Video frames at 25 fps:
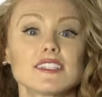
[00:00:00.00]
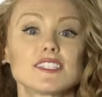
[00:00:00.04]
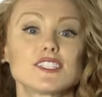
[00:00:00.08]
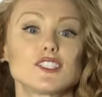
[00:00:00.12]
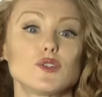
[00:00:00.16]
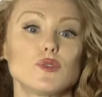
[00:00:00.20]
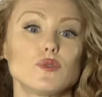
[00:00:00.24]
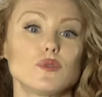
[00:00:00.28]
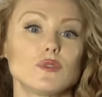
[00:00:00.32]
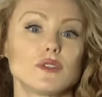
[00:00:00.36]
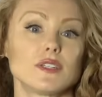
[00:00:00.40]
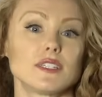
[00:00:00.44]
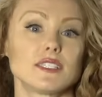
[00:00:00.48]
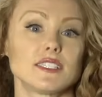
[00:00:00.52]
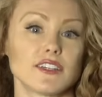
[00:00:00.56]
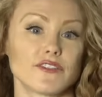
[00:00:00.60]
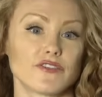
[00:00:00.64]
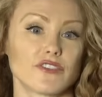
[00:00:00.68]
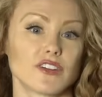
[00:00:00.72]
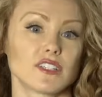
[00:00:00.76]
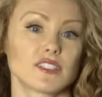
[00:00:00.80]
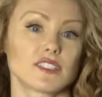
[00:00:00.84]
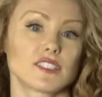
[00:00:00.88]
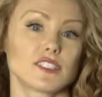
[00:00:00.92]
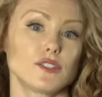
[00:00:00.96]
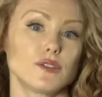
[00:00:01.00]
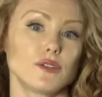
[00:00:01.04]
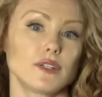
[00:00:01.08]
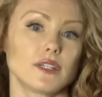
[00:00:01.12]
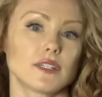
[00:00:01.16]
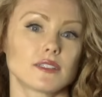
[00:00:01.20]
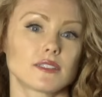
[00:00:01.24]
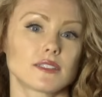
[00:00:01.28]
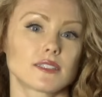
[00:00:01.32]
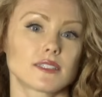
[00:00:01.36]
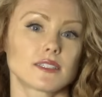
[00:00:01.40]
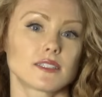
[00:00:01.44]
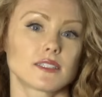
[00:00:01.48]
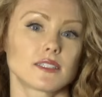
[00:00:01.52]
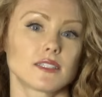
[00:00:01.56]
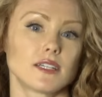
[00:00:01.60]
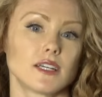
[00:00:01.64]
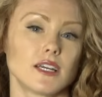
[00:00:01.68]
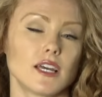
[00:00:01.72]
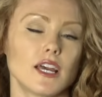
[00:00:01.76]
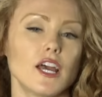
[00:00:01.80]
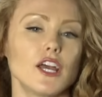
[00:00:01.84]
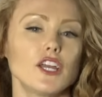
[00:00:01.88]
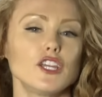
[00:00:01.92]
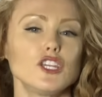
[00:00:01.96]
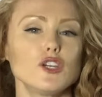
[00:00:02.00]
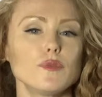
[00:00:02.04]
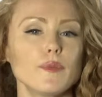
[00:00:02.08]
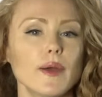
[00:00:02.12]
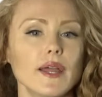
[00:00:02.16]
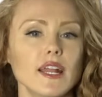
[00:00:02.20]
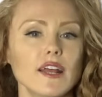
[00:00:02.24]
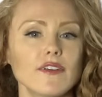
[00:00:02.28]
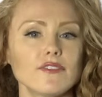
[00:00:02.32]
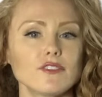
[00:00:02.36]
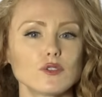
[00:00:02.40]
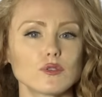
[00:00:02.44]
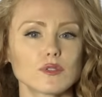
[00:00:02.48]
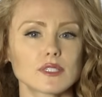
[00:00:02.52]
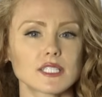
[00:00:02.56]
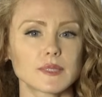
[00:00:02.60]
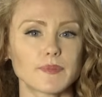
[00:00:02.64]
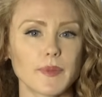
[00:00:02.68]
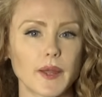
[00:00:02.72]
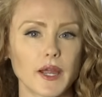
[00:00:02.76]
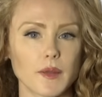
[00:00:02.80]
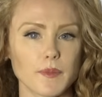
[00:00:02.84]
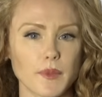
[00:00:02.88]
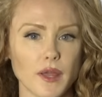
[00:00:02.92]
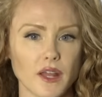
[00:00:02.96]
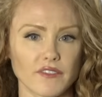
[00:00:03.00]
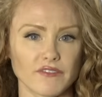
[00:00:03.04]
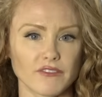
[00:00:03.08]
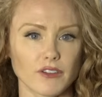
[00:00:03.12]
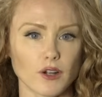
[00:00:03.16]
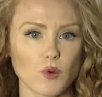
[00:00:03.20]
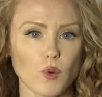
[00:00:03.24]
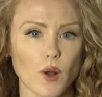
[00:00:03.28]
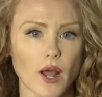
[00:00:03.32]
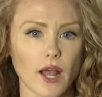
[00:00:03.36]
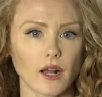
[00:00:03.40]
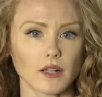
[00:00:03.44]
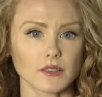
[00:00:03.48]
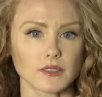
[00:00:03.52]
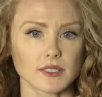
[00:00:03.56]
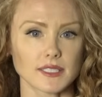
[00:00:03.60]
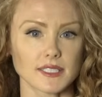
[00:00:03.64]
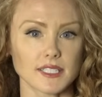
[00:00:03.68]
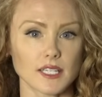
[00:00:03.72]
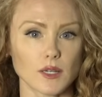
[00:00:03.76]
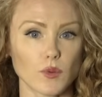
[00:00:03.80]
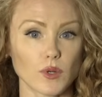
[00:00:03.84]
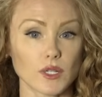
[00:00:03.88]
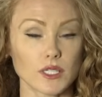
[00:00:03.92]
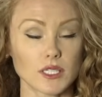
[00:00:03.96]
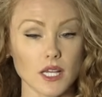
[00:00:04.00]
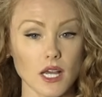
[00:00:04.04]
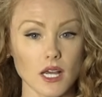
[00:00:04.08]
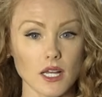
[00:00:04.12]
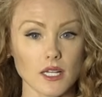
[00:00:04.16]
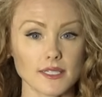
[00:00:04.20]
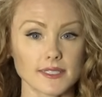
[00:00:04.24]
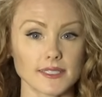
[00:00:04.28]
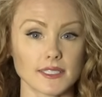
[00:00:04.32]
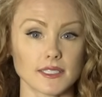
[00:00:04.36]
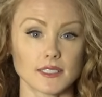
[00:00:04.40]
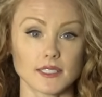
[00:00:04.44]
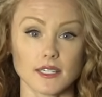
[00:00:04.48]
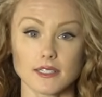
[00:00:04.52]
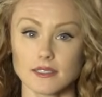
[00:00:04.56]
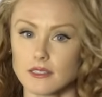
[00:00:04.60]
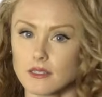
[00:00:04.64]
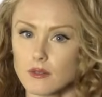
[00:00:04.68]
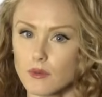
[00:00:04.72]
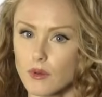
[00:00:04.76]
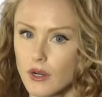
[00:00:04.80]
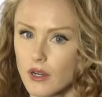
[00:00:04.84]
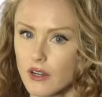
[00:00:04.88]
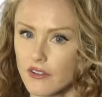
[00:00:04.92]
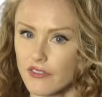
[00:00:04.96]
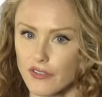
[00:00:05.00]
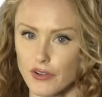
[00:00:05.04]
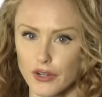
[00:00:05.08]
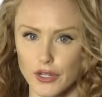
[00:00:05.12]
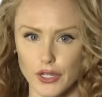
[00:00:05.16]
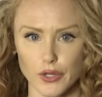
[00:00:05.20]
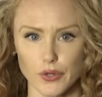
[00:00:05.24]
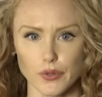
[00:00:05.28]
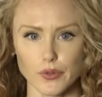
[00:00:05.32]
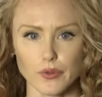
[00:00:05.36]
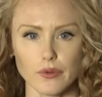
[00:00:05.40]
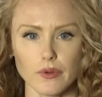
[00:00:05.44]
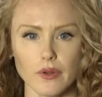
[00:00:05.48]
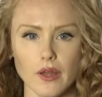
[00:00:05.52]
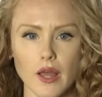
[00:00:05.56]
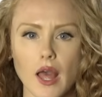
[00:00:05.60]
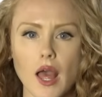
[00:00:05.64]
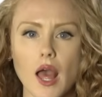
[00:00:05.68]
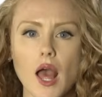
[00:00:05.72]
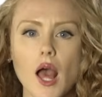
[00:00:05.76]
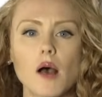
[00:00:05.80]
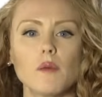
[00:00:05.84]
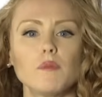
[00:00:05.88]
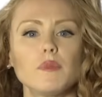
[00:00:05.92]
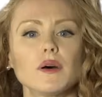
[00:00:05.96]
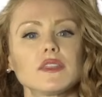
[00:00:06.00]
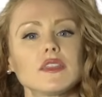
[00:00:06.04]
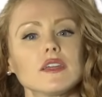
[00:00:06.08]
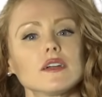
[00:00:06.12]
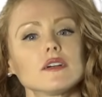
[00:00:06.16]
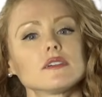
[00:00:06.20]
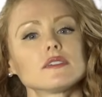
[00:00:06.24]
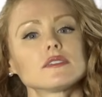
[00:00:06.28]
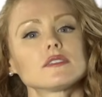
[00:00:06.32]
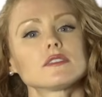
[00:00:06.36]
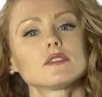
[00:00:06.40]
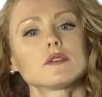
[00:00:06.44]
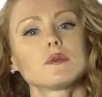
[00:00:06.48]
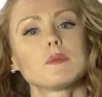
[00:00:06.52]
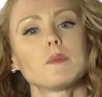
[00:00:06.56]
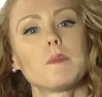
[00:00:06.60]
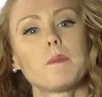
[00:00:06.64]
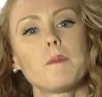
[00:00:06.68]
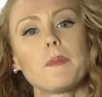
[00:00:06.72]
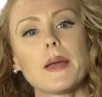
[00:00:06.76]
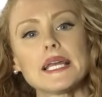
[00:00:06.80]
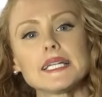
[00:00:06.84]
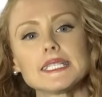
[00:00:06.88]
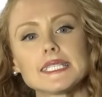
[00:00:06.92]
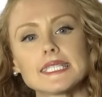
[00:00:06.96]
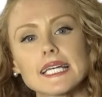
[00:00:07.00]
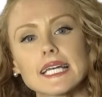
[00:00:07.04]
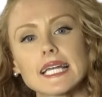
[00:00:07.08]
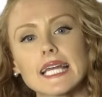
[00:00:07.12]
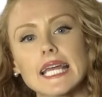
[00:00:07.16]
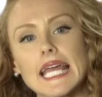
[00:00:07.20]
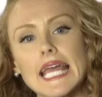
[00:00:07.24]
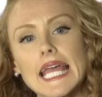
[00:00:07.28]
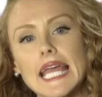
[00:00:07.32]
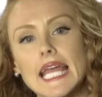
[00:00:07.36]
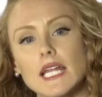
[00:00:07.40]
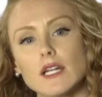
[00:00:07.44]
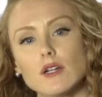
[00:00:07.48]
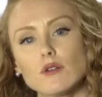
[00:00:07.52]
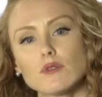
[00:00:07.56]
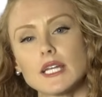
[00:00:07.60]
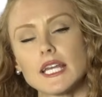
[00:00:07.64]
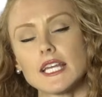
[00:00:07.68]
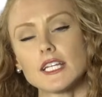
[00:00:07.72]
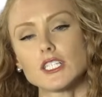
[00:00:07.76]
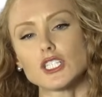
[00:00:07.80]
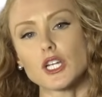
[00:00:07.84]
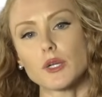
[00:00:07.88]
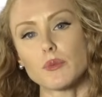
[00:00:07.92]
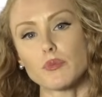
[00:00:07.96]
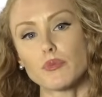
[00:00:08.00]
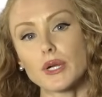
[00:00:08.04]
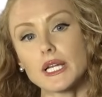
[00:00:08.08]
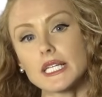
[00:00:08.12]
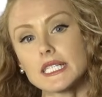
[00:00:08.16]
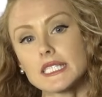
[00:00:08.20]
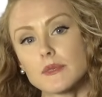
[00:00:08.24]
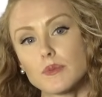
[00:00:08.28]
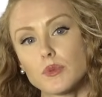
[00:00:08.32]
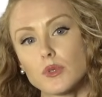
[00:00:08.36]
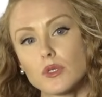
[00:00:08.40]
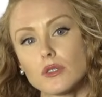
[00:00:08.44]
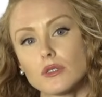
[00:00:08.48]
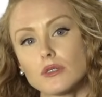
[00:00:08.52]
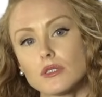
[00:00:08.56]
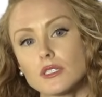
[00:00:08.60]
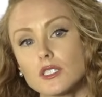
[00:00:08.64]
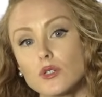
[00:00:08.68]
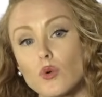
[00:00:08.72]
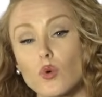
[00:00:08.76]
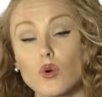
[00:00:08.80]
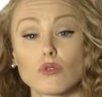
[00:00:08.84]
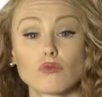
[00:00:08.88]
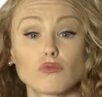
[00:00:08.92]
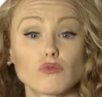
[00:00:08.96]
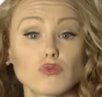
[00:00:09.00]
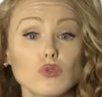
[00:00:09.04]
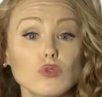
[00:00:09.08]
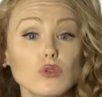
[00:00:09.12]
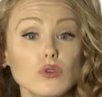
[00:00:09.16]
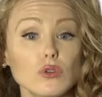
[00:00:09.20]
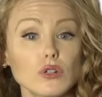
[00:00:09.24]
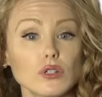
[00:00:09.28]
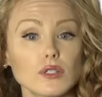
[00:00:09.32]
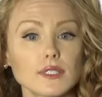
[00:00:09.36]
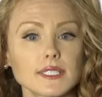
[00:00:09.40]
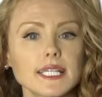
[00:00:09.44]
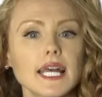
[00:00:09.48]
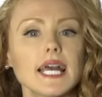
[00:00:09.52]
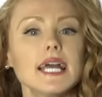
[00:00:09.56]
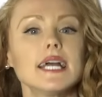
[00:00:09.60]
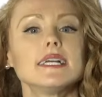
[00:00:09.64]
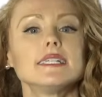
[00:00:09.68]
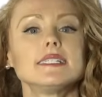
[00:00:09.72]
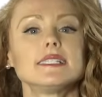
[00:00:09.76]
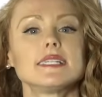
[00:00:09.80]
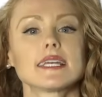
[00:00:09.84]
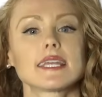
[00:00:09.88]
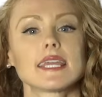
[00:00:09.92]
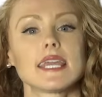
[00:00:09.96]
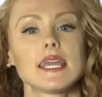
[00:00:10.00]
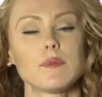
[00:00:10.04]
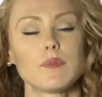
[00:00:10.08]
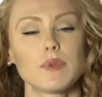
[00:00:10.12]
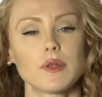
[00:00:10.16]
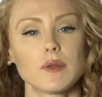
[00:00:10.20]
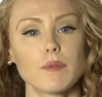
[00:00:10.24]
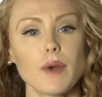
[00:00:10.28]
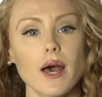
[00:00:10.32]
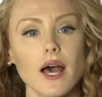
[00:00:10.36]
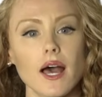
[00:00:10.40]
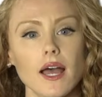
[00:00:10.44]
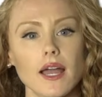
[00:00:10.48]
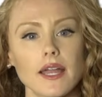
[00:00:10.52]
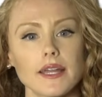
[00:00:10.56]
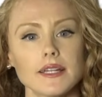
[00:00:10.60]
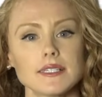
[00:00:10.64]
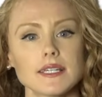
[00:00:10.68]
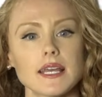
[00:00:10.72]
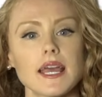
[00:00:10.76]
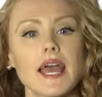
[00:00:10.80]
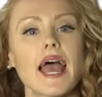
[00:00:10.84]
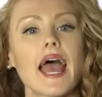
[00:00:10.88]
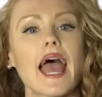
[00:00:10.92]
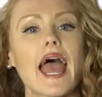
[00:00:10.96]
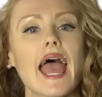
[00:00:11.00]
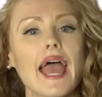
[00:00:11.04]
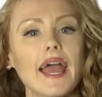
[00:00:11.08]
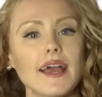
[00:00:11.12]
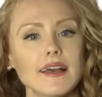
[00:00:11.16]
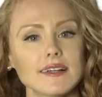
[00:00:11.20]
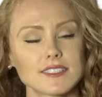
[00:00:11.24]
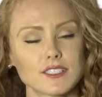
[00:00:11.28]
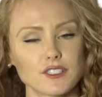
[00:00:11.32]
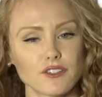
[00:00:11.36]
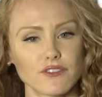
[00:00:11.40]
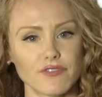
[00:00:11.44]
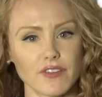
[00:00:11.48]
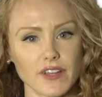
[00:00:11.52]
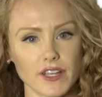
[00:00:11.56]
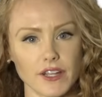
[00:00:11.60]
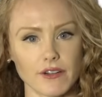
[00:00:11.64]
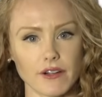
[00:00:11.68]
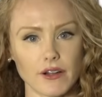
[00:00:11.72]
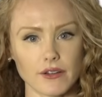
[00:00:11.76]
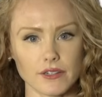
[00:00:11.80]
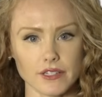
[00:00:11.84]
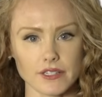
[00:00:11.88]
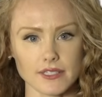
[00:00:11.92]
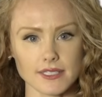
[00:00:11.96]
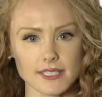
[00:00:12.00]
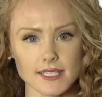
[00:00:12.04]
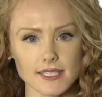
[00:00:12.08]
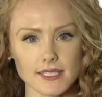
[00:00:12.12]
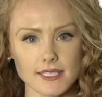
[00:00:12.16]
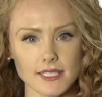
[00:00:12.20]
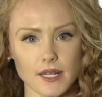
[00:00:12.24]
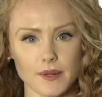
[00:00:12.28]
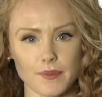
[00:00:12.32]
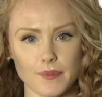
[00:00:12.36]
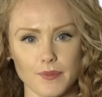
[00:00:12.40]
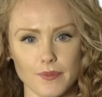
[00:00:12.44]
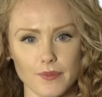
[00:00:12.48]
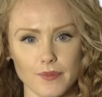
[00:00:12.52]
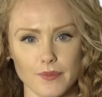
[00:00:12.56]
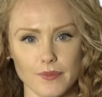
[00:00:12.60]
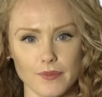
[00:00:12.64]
suit different students. You might have to experiment for a while to see what does and doesn't work for you, but there are some basic annotation principles or rules to keep in mind as you figure out your system.